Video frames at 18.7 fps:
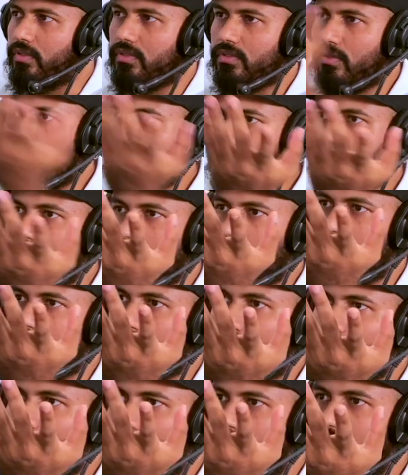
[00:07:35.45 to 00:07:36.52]
which is not
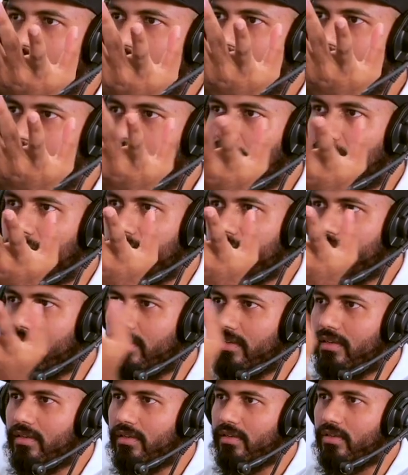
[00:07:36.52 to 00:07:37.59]
uh, at all uh, real.
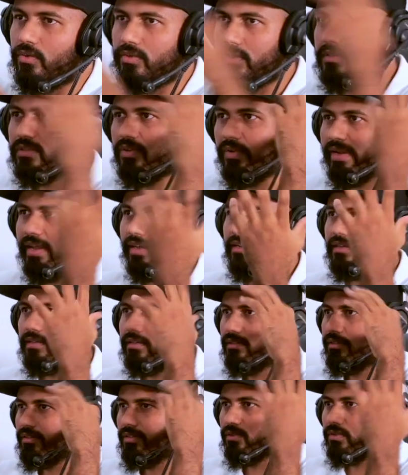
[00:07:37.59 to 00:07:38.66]
Right. You just
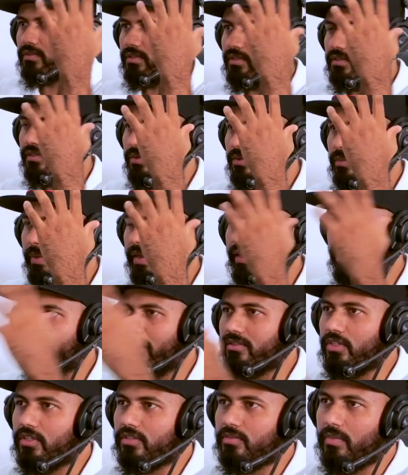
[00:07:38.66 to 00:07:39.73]
created and you you are
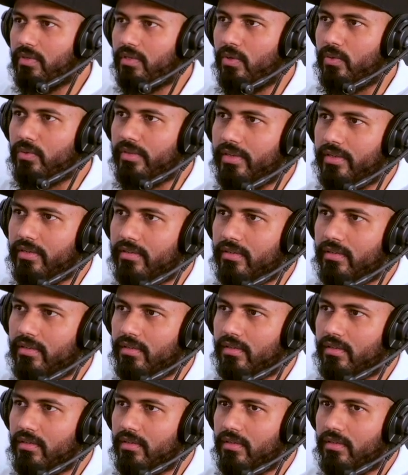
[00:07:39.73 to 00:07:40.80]
making a judgment out there,
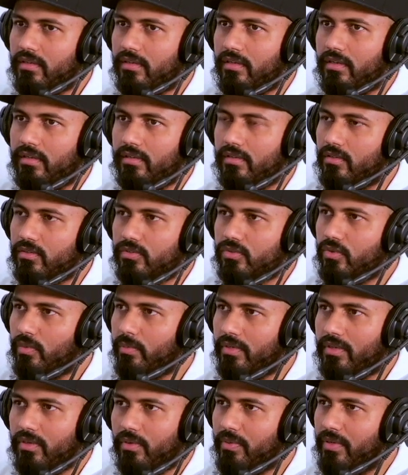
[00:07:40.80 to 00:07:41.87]
and so
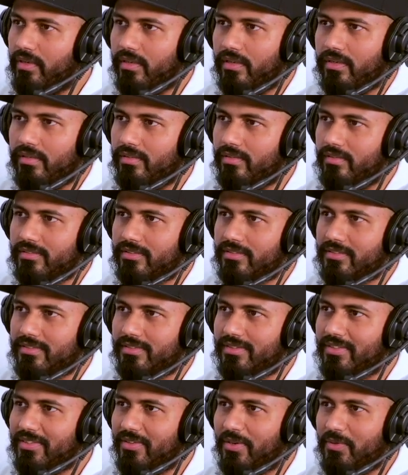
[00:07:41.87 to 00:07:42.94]
many
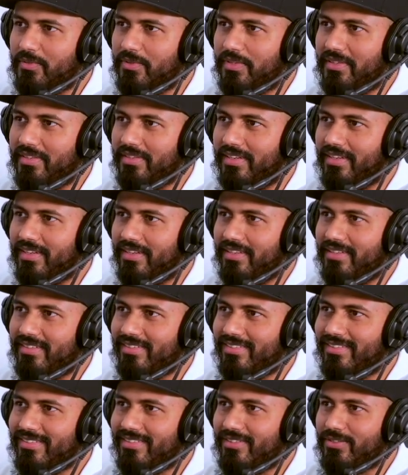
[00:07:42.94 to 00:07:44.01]
opinions out there. Yani.
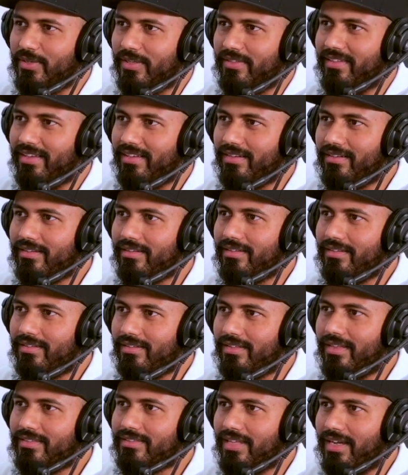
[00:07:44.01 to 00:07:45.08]
So I think uh,
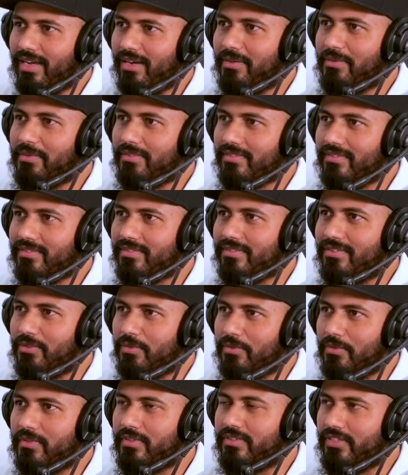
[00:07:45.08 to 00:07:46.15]
that's how
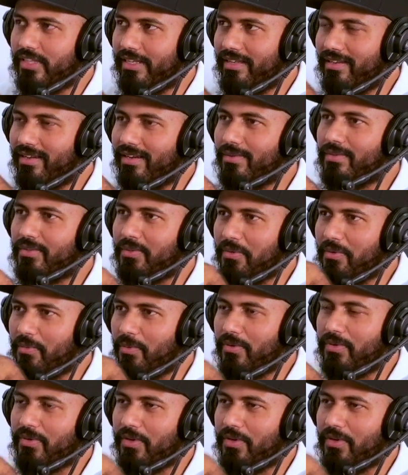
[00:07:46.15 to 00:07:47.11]
you're checking out your